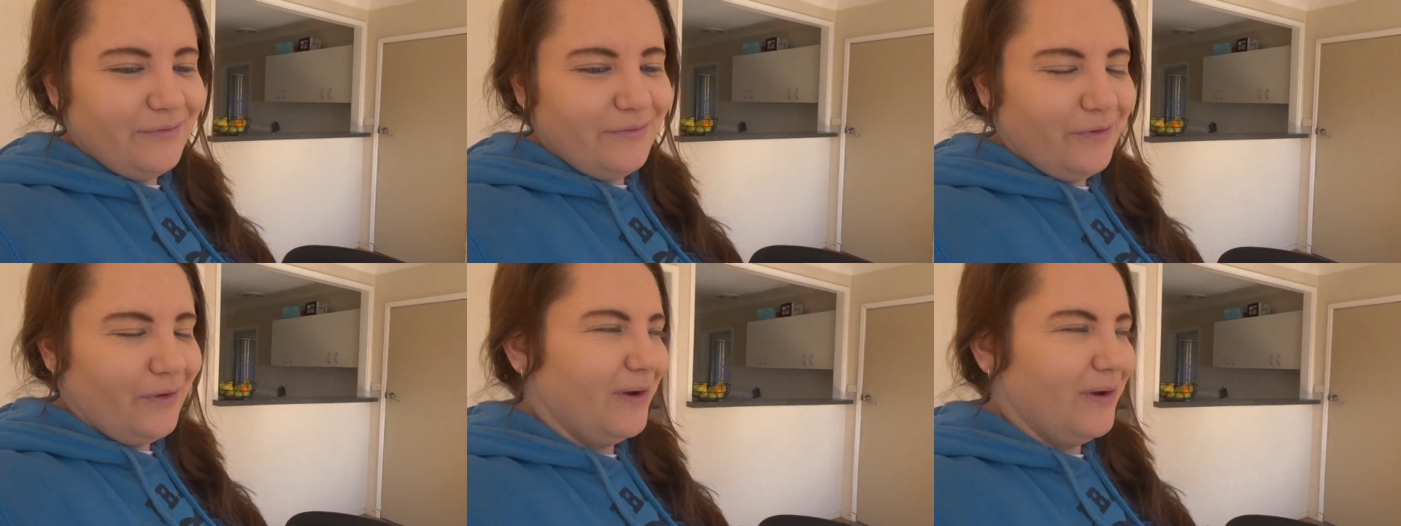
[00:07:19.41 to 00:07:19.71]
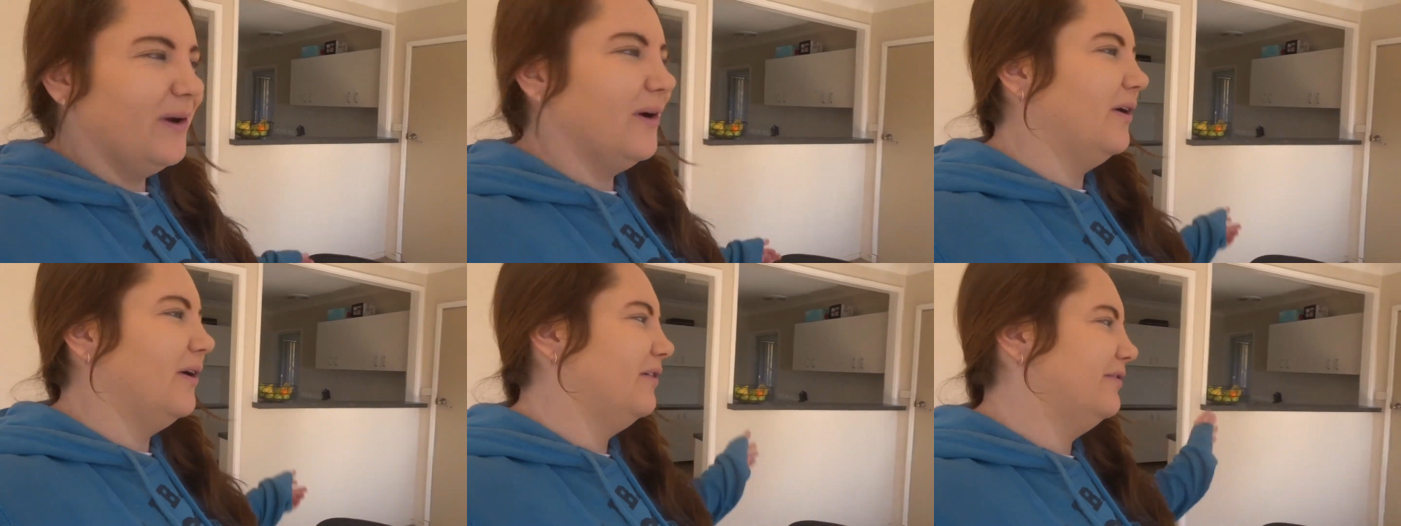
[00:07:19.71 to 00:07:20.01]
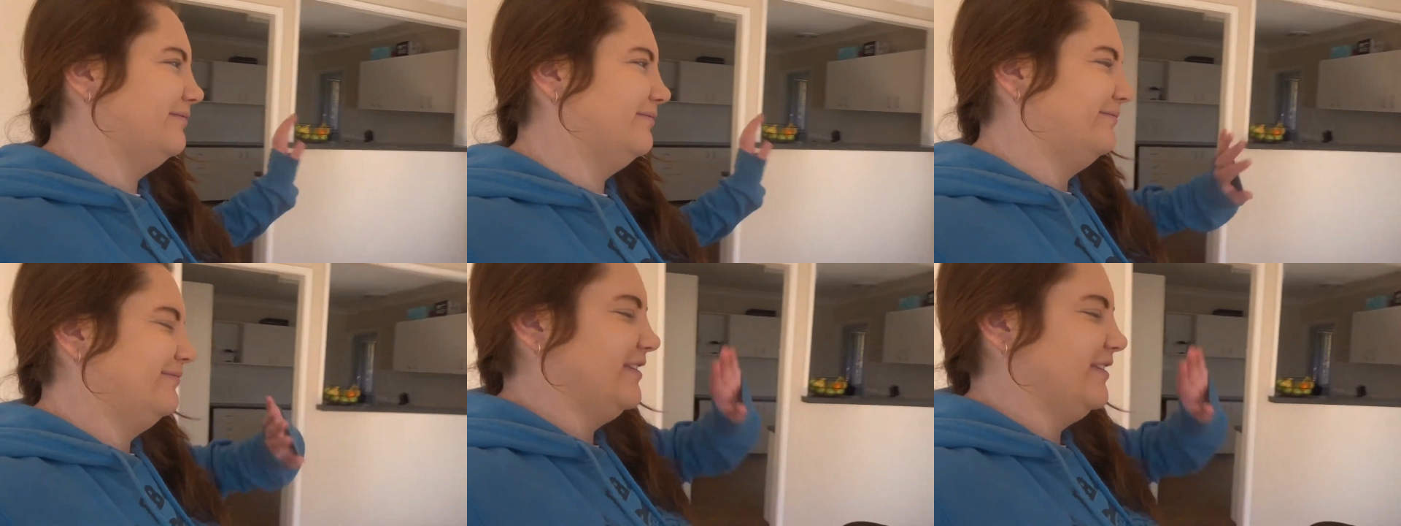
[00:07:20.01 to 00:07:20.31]
for
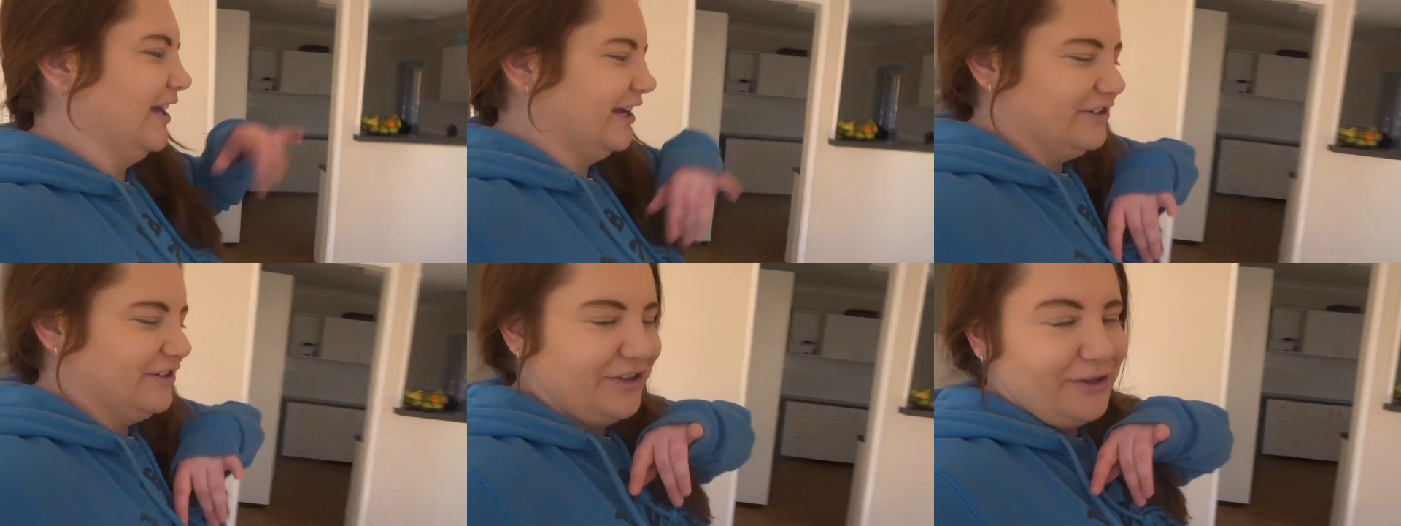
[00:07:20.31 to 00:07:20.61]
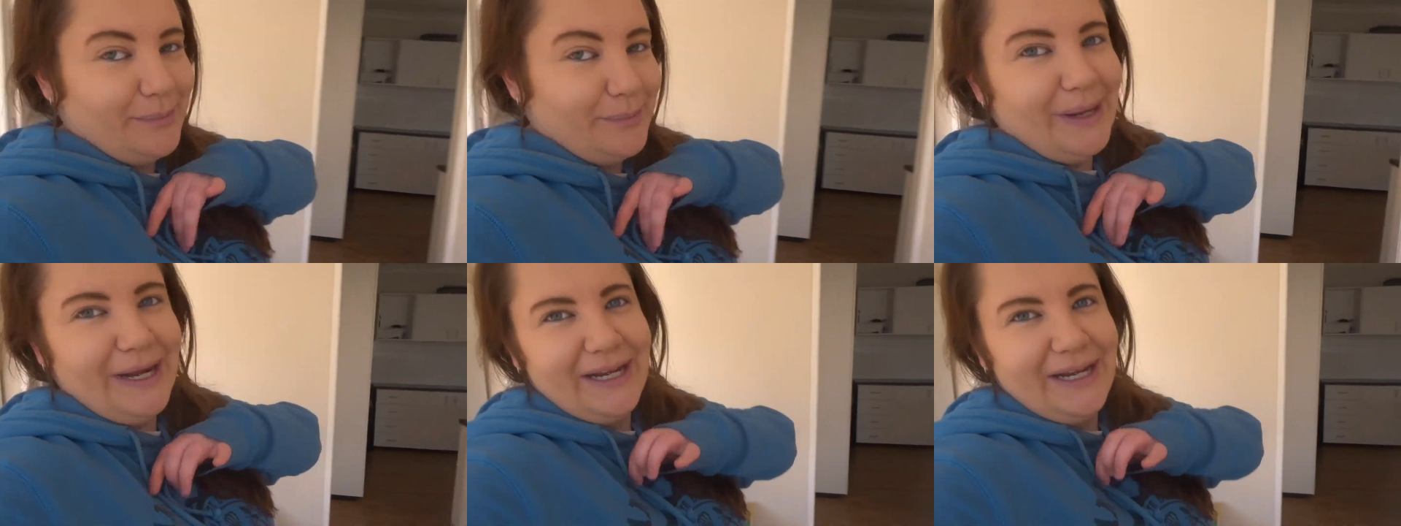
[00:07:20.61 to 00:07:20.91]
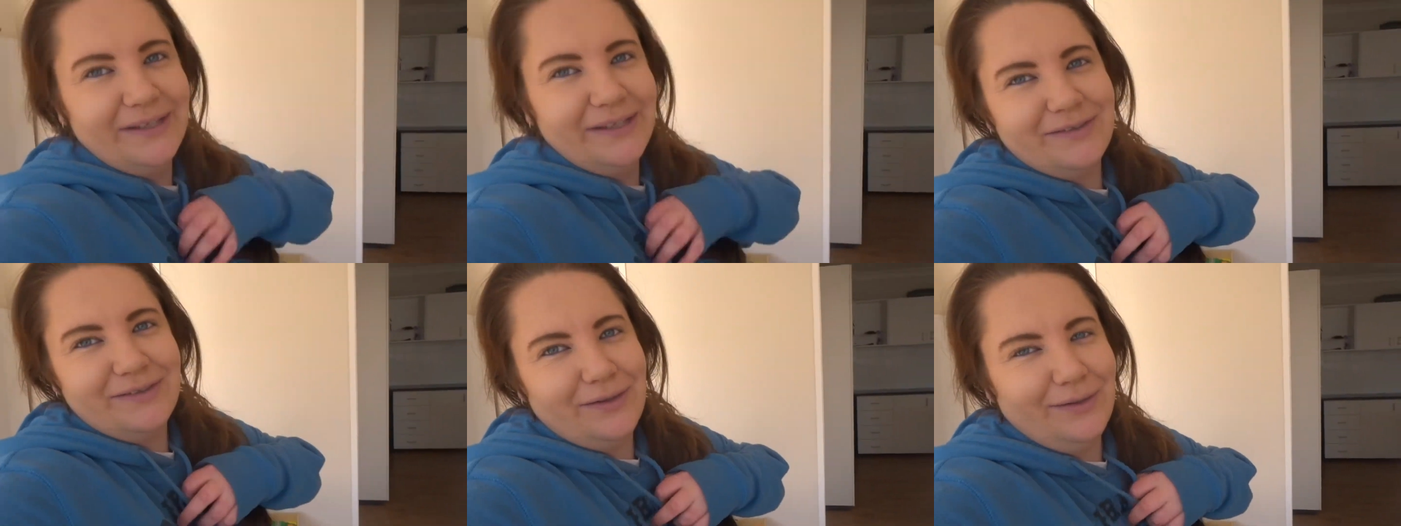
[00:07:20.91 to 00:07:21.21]
the end of the
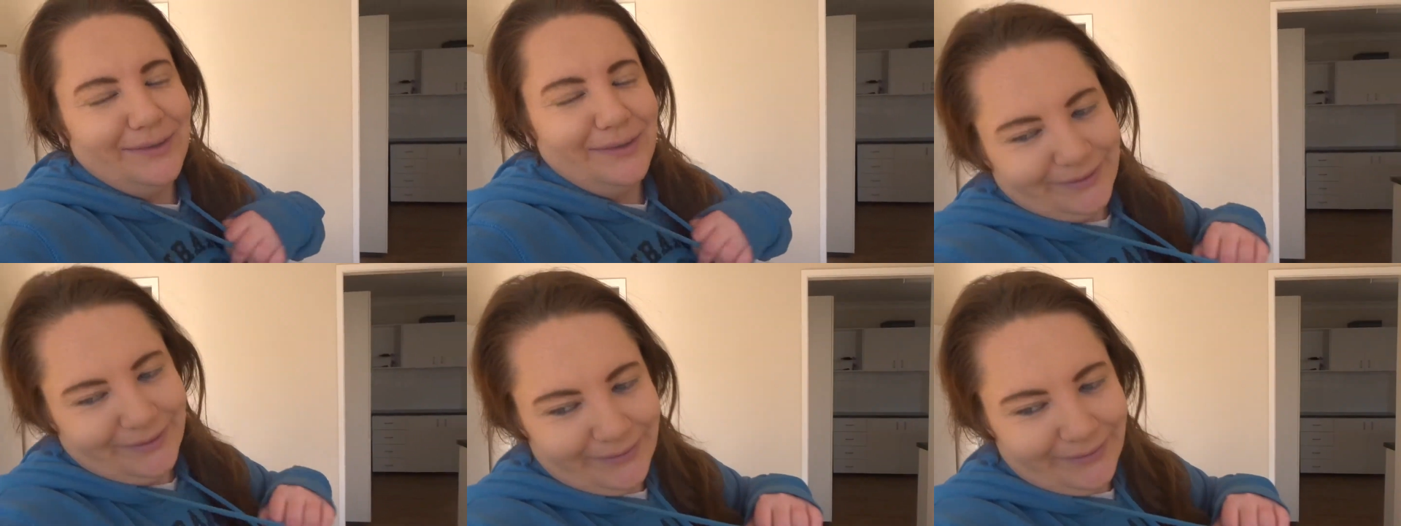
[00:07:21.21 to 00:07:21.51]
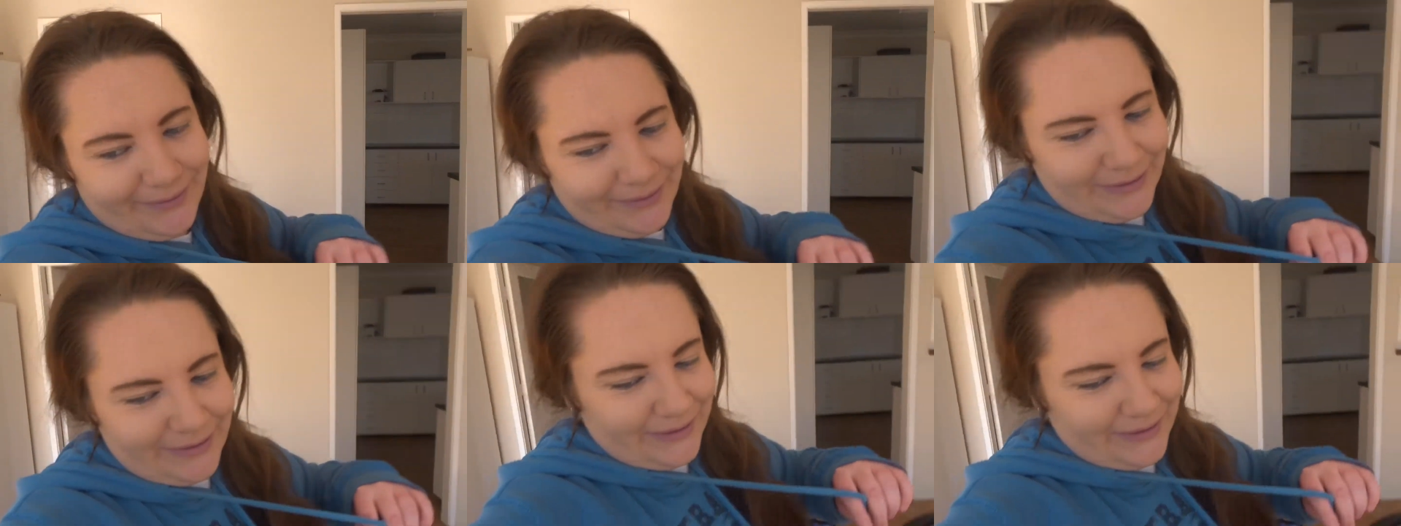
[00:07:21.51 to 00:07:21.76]
week, so